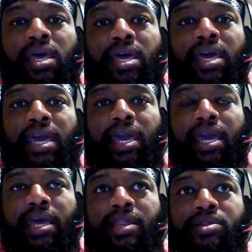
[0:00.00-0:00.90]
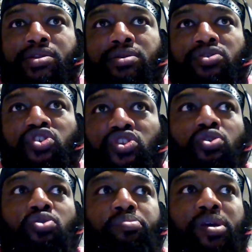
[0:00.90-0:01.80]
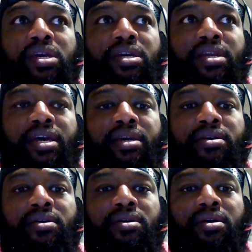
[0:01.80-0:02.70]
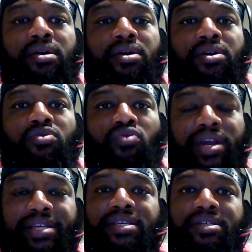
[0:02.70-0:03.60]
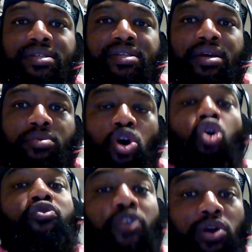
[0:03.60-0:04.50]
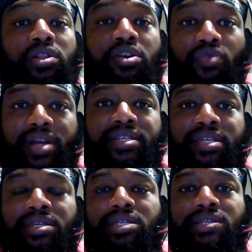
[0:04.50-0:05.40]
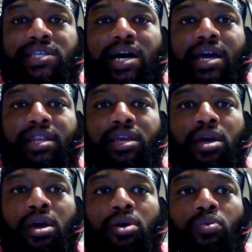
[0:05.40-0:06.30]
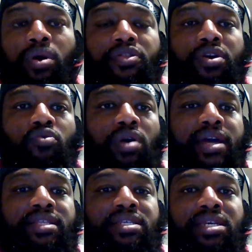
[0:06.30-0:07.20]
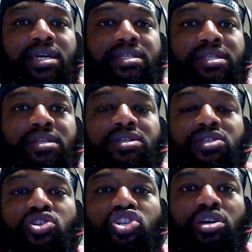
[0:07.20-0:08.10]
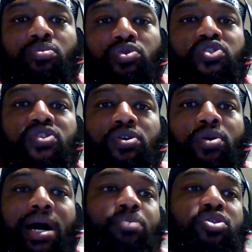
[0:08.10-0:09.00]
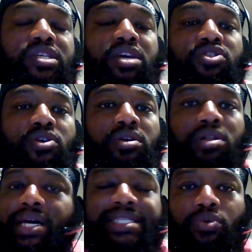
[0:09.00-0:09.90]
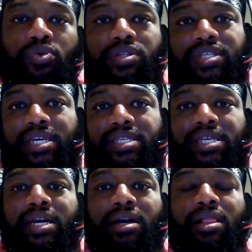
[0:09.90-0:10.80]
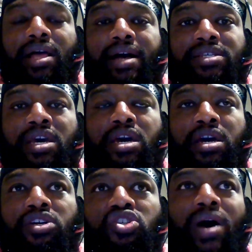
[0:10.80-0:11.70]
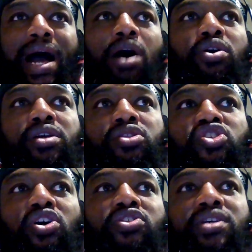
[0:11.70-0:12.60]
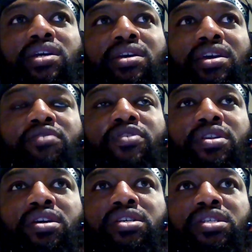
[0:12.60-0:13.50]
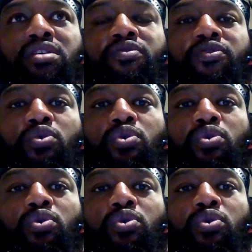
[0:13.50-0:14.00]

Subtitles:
and still be in a racist, overtly racist society where their rights and citizenship was still, I would say, third class. I wouldn't say second class. So how insulting even is it for